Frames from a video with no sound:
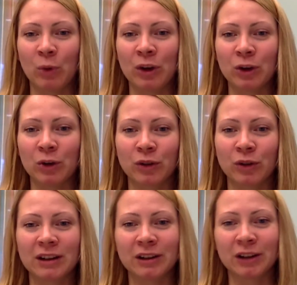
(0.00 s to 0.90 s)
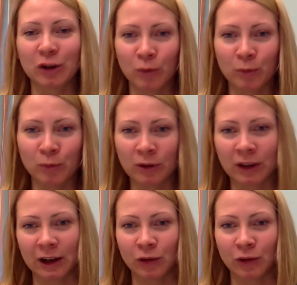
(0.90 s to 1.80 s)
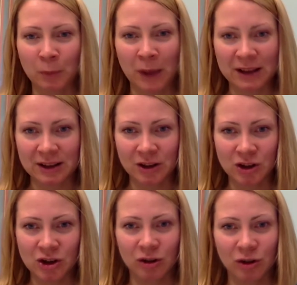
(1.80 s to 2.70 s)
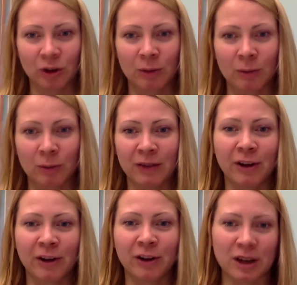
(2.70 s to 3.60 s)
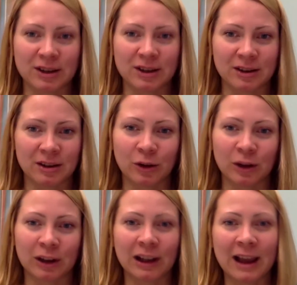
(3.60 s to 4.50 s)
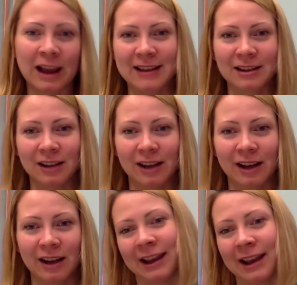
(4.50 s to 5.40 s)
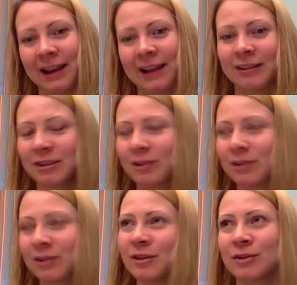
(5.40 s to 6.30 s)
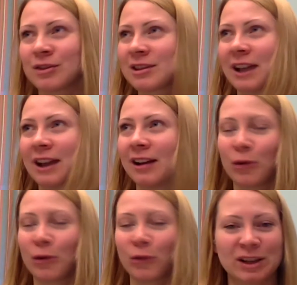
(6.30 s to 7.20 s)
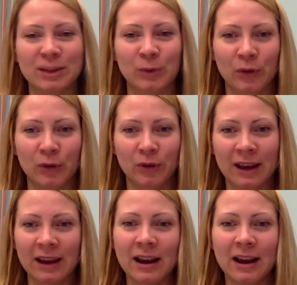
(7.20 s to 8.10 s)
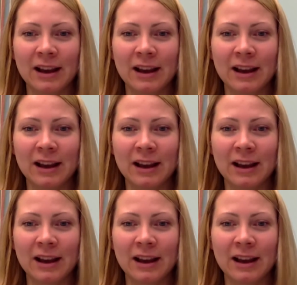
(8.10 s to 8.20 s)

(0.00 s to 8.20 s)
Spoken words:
When you're creating a group, like a group message, you can make fundraising. You can ask like, hey, there is like our friend's birthday.